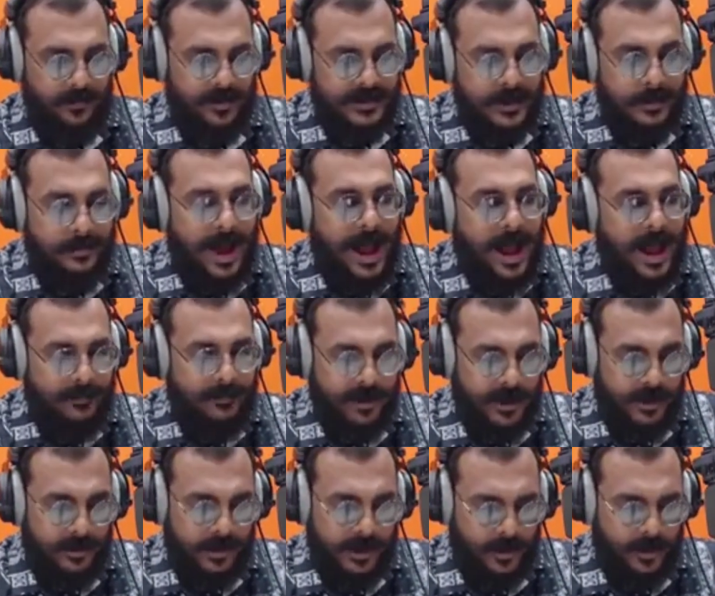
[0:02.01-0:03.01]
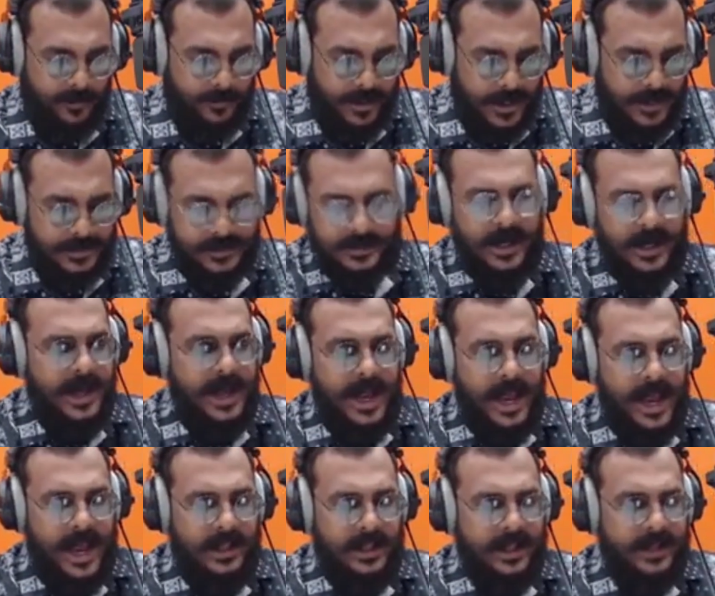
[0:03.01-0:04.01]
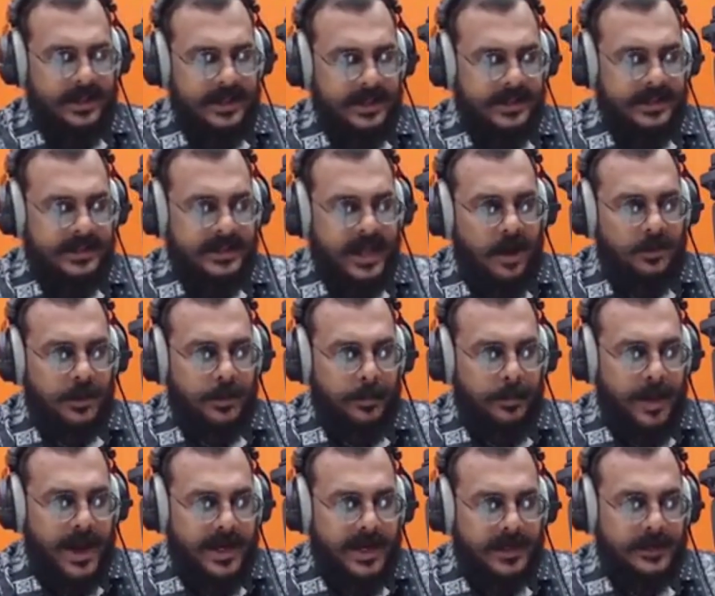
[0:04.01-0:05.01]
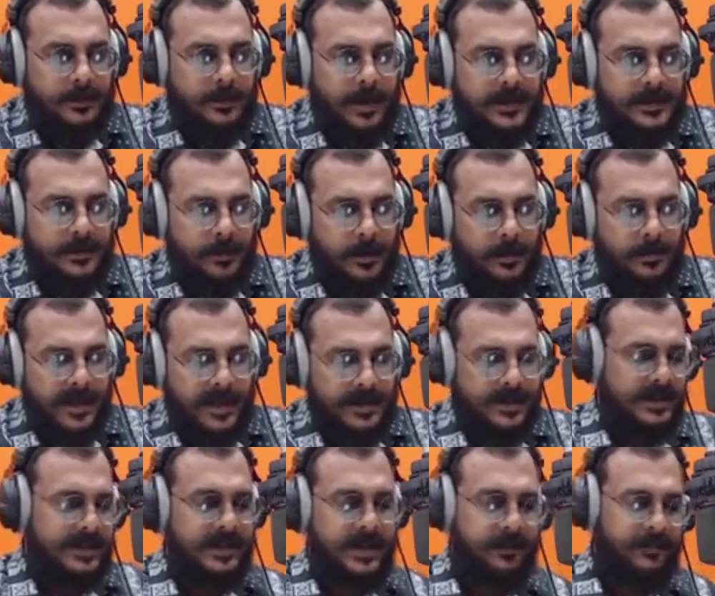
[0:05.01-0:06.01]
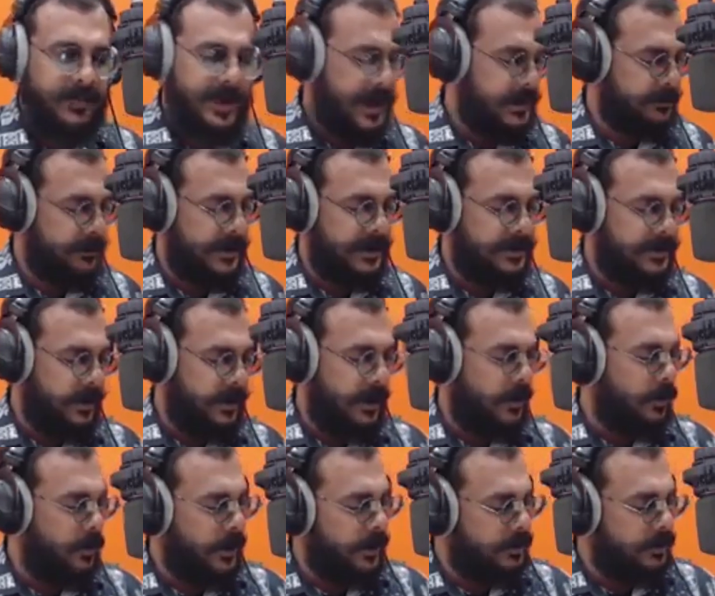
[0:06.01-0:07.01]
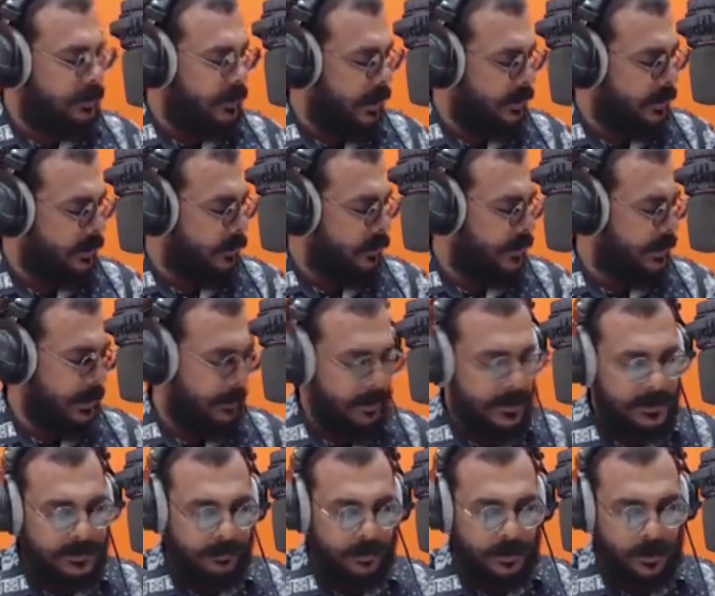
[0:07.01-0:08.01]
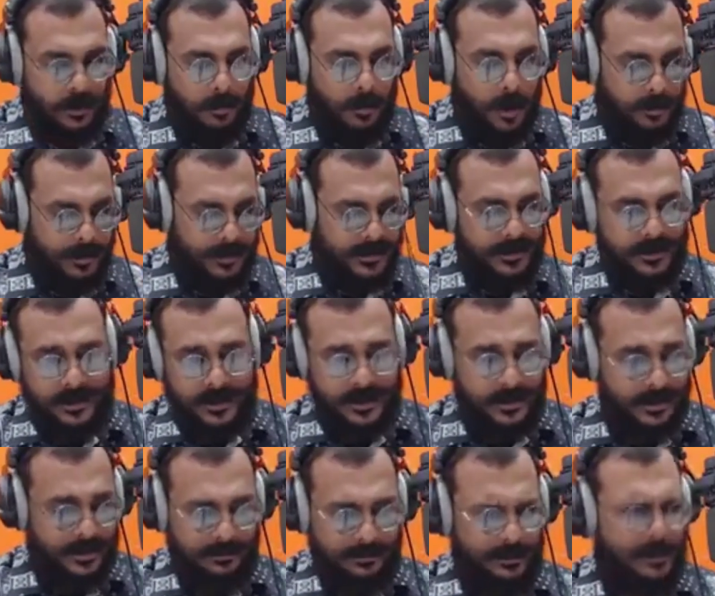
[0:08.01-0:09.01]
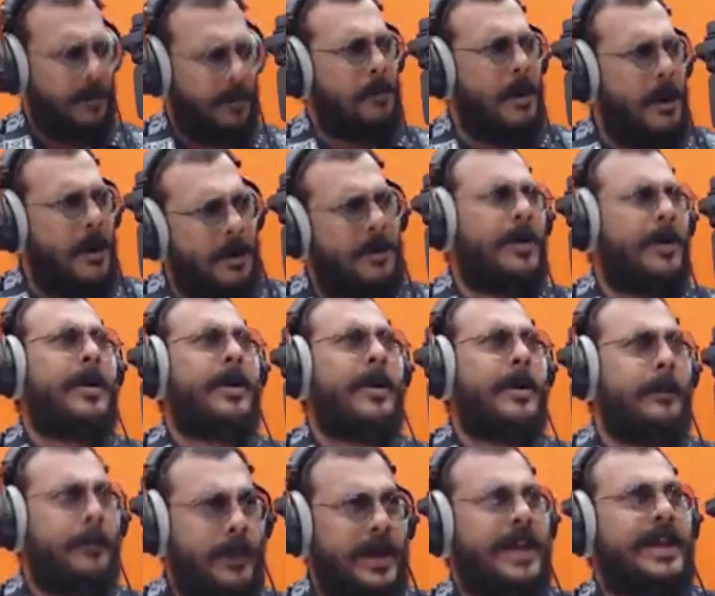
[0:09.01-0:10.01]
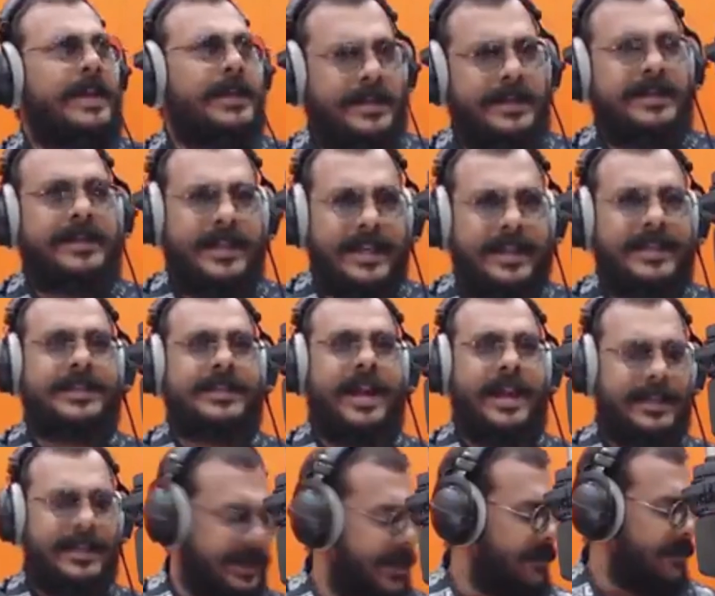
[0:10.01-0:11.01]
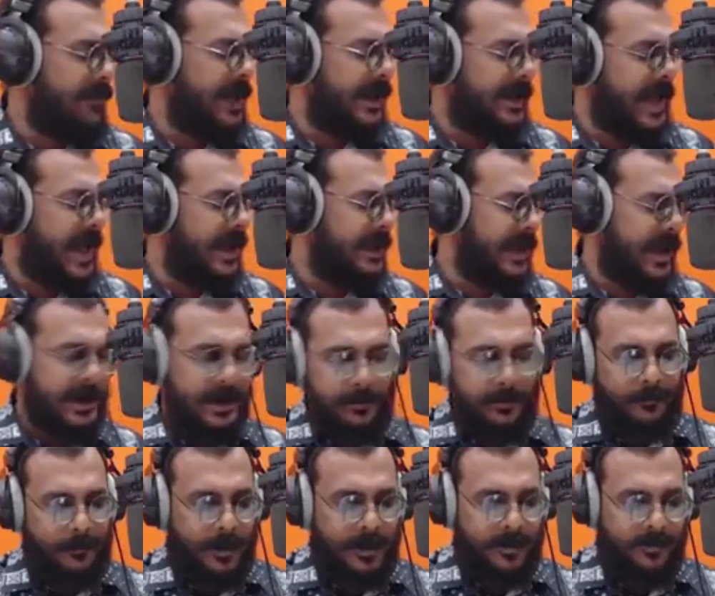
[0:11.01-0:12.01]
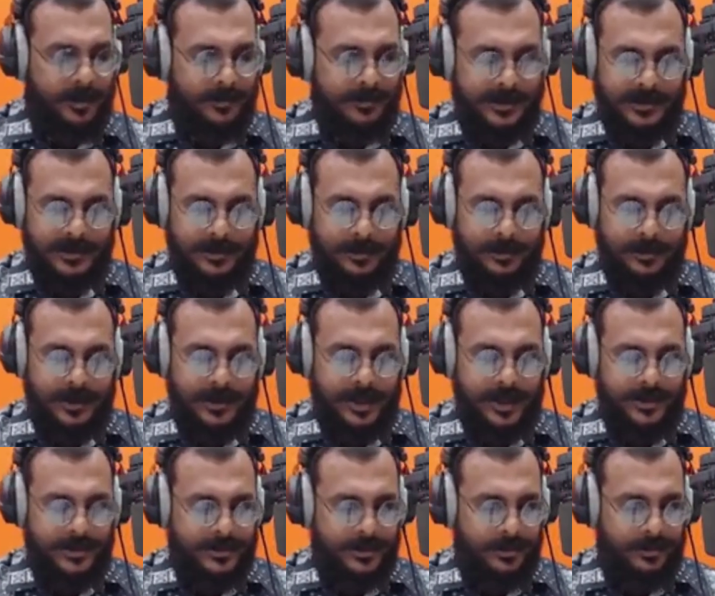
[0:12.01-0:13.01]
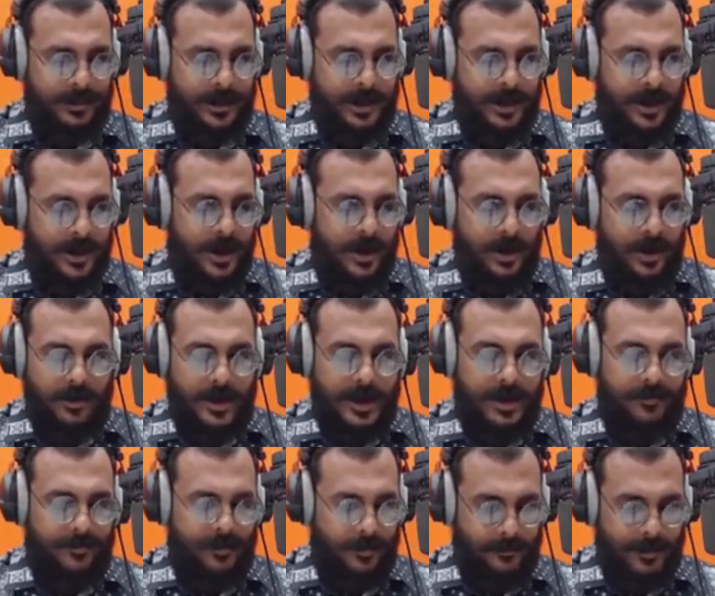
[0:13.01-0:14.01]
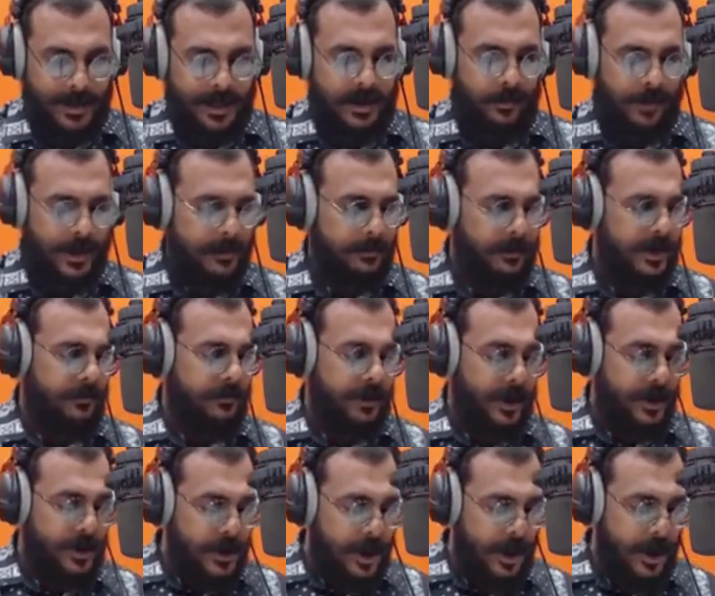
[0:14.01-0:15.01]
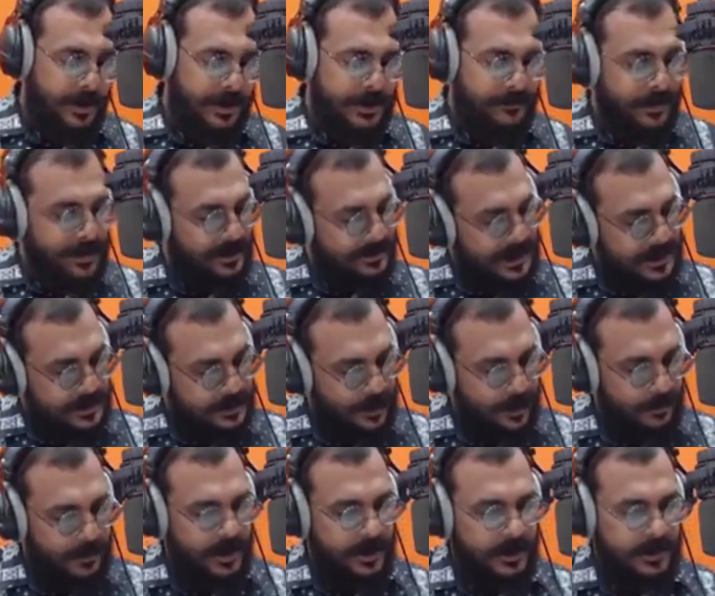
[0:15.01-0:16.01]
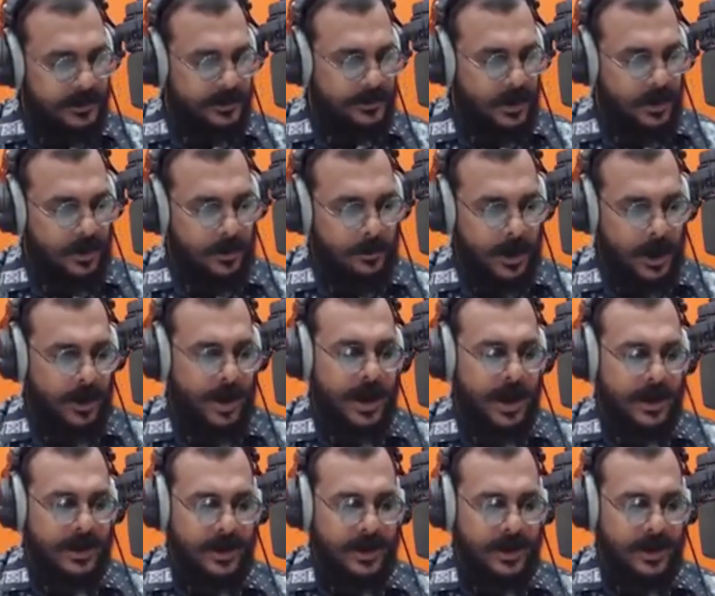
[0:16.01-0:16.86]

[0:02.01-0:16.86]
First time I'm hearing of this, and this is how to manage multiple medicines safely, especially undergoing like multiple comorbidities and stuff like that. Then polypharmacy is something that you should be already familiar with. But if you're not, well, that's what we are here to talk about.